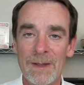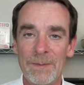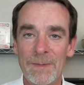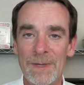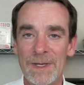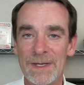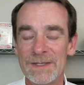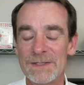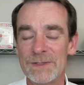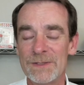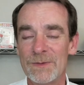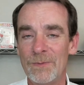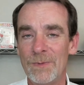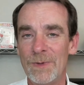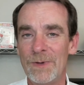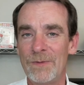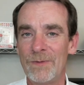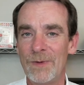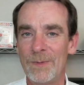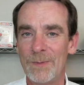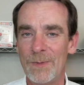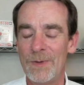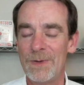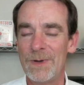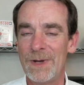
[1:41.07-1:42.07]
because when
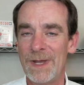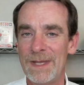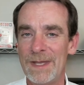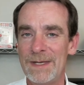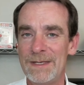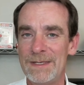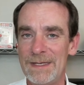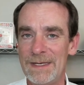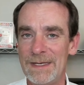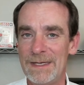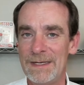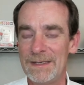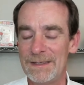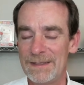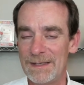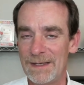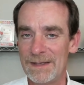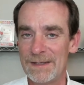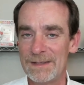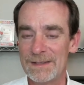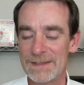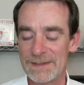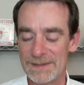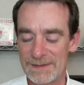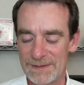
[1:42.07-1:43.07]
Remote ID
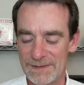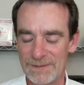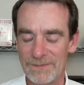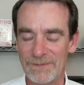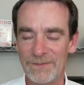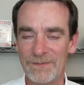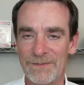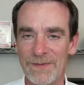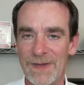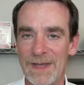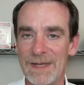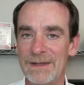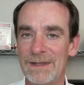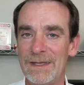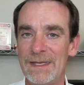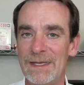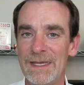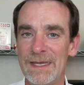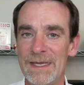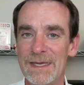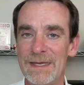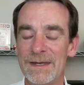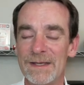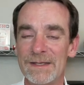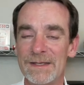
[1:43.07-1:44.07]
does finally
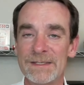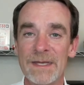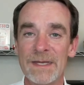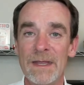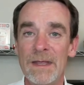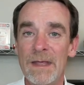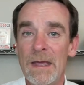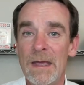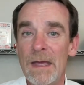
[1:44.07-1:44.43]
hit us,